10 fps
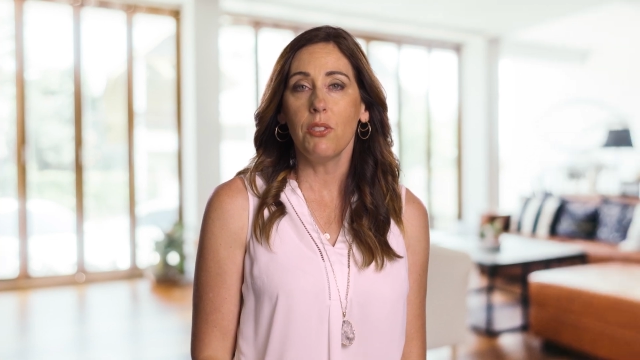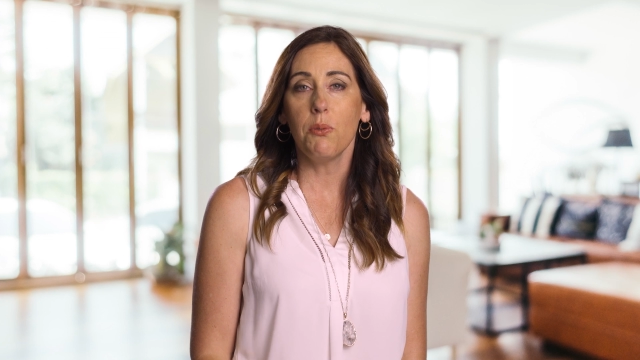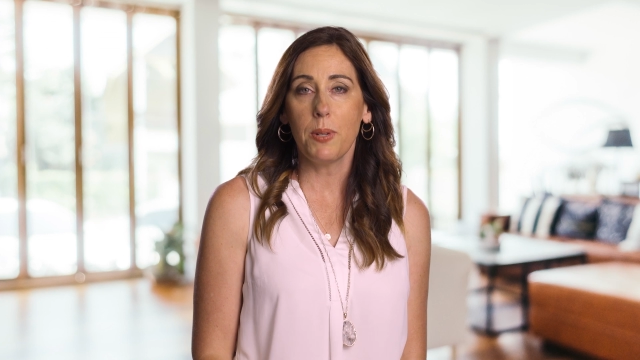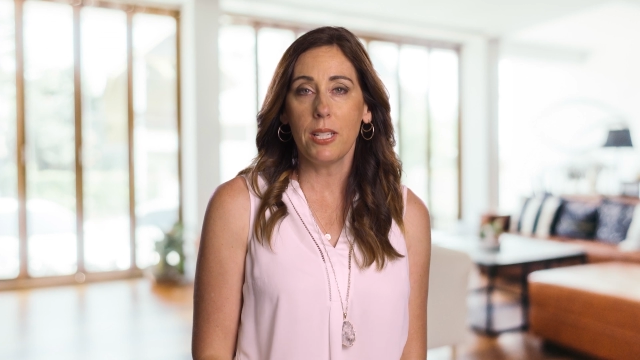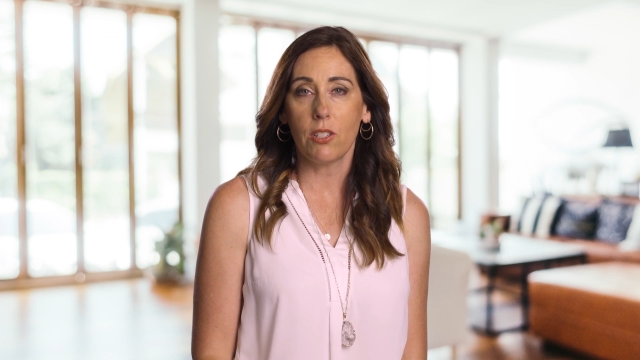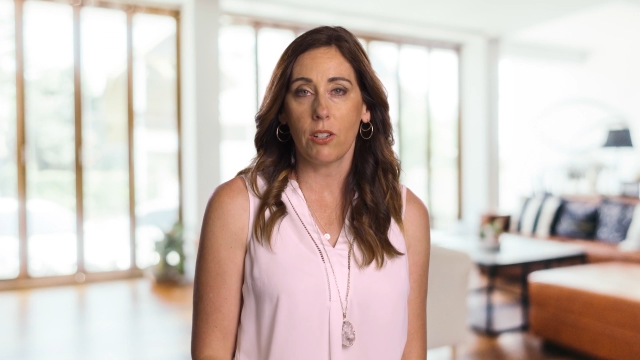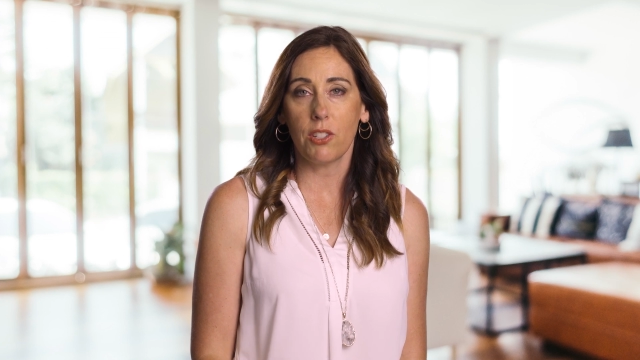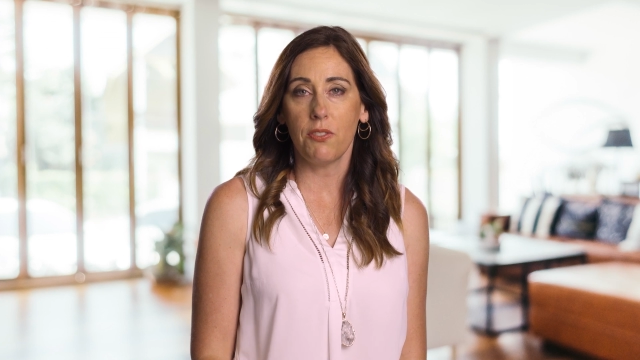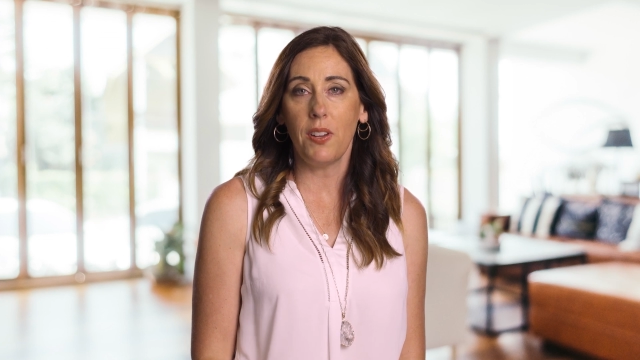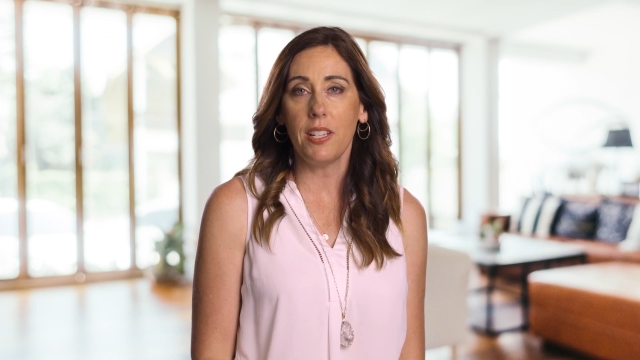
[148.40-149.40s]
to the
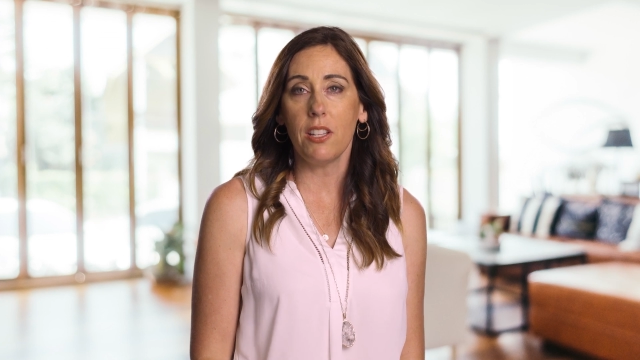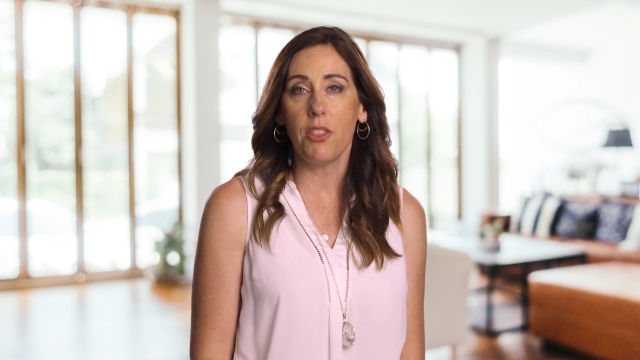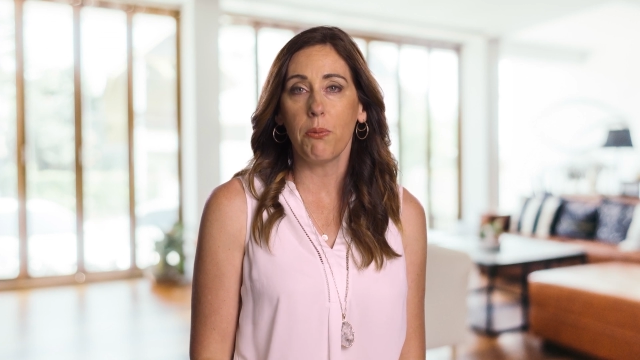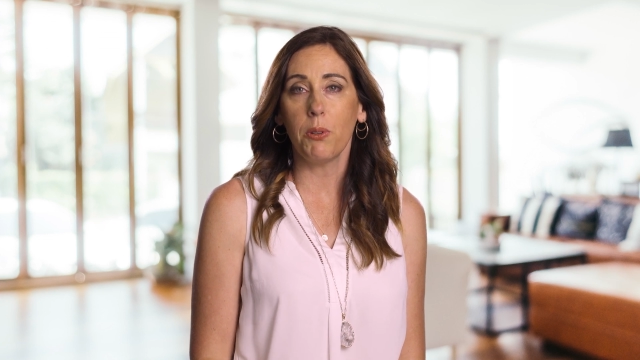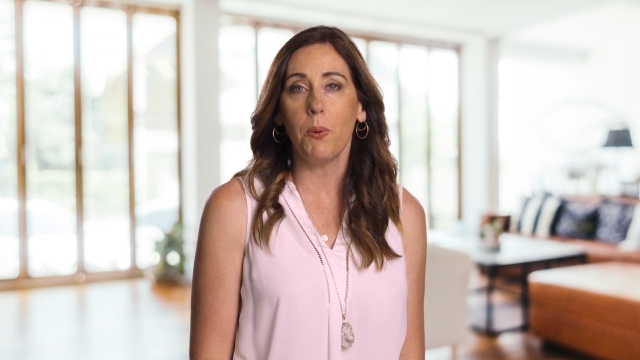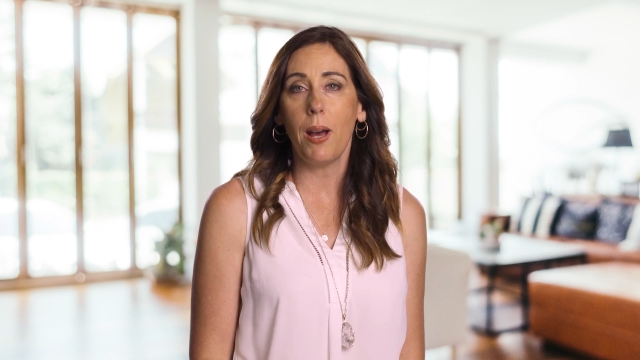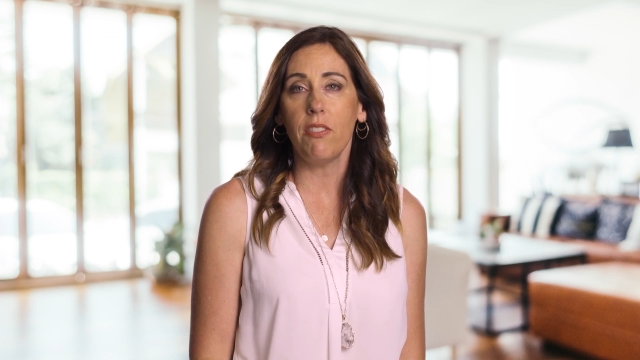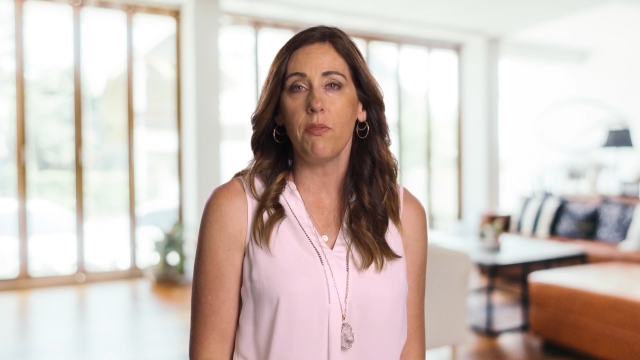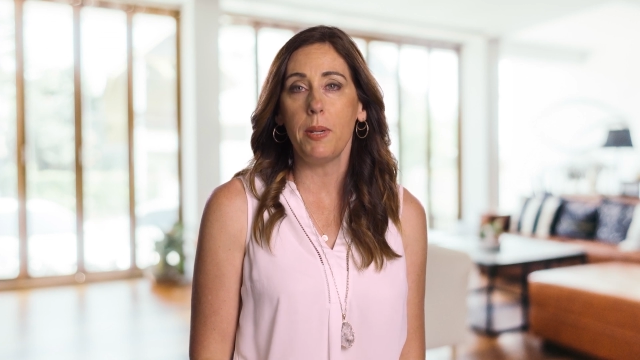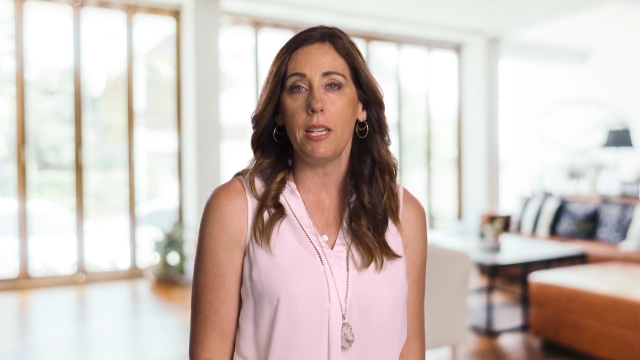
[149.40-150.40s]
research funded through
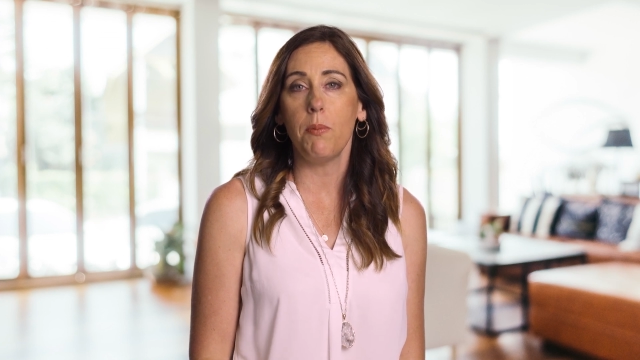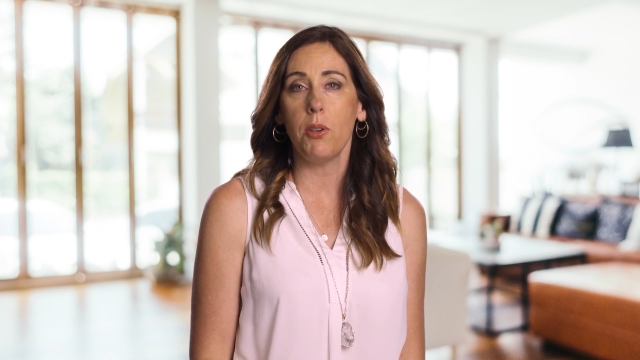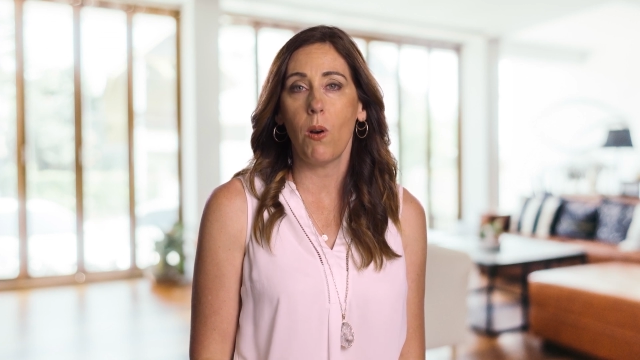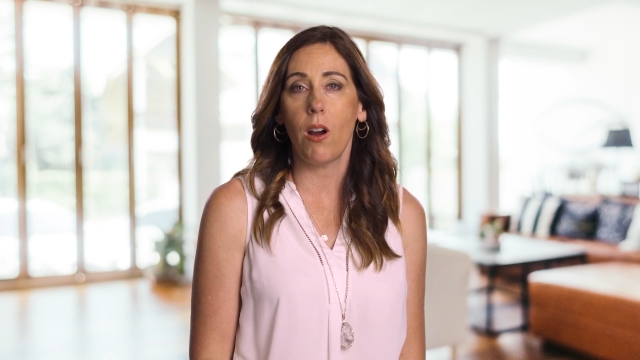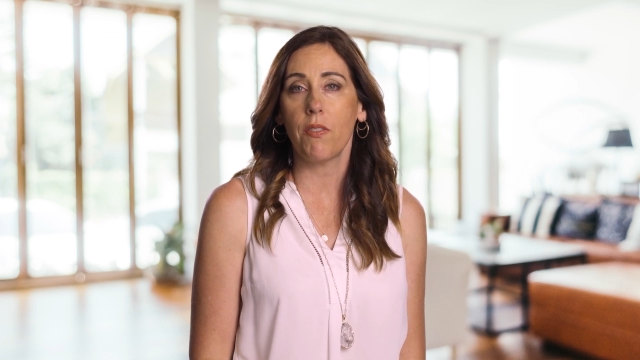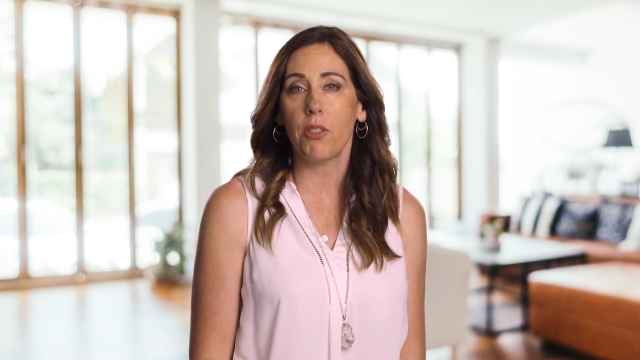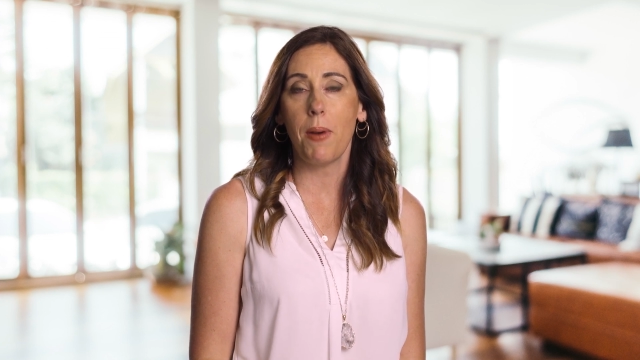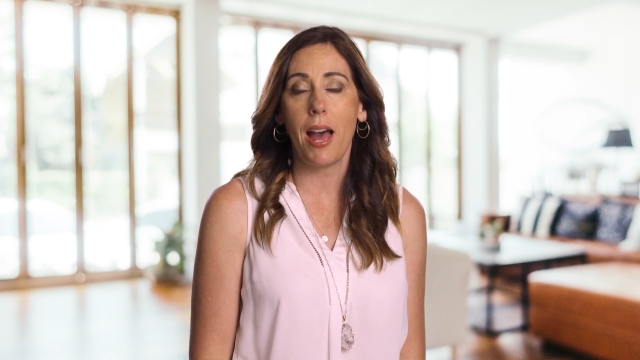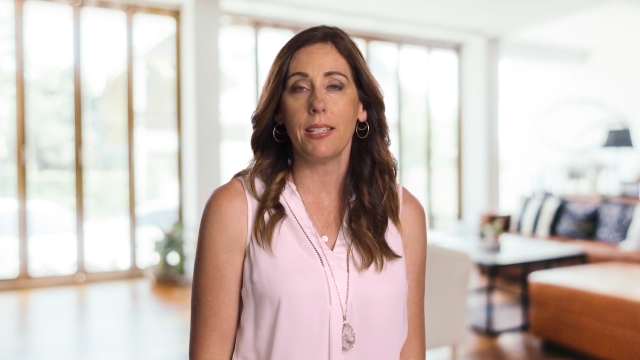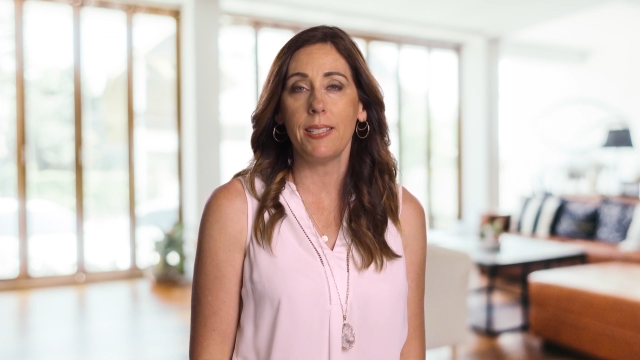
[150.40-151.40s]
FPWR over the
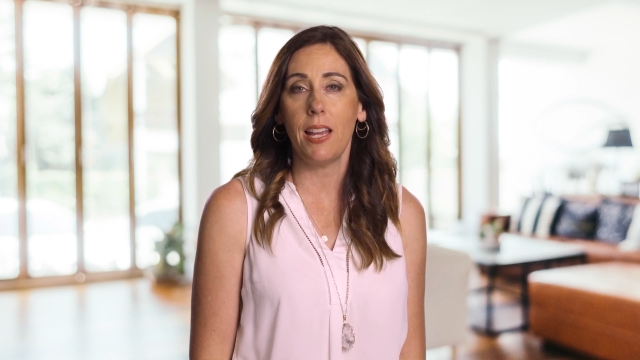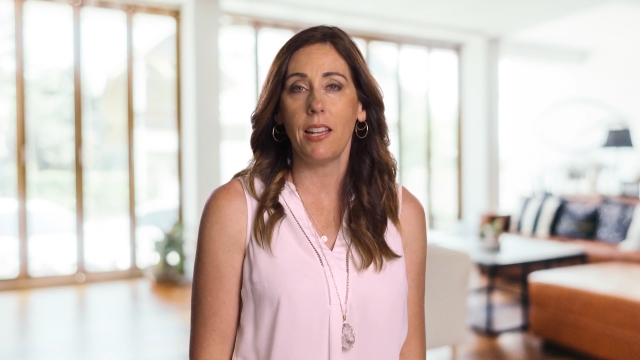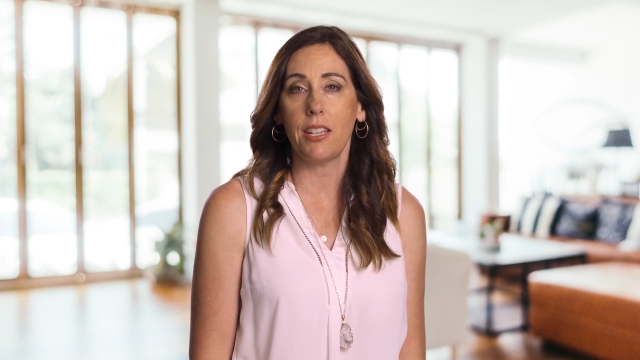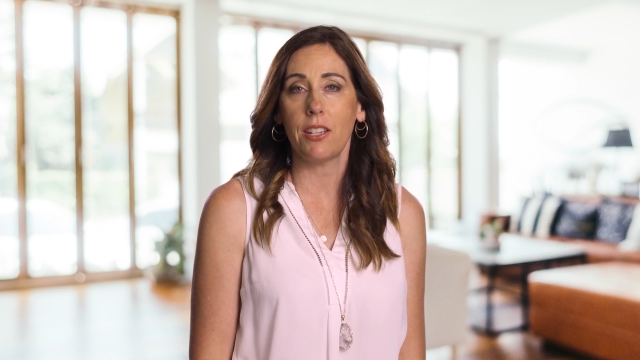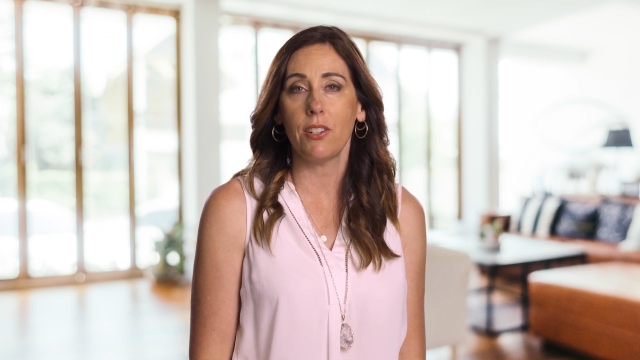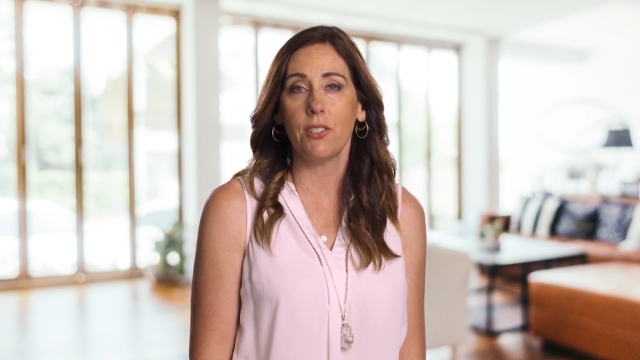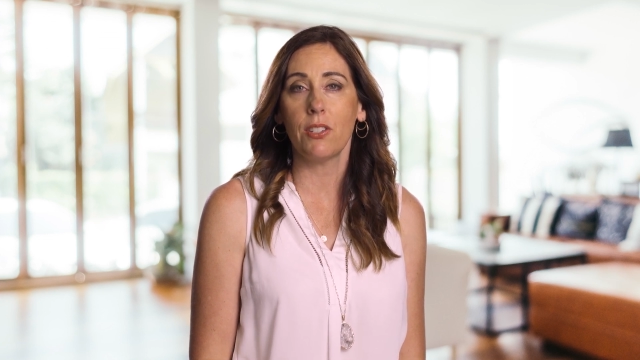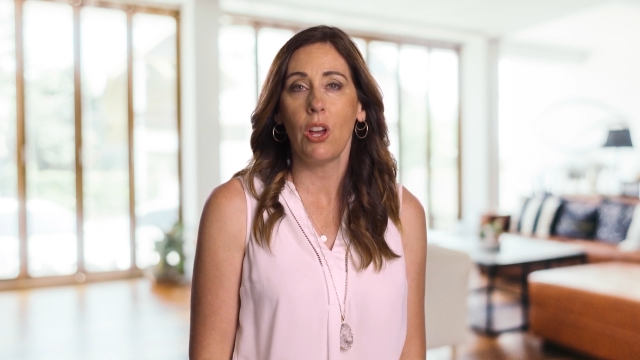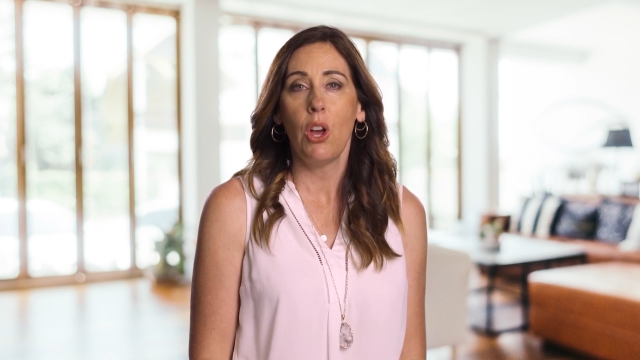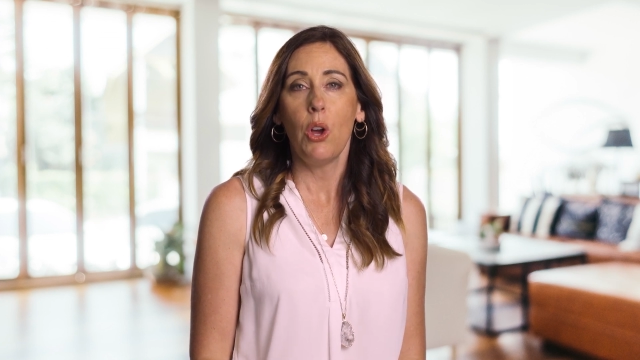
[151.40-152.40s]
past 10 years,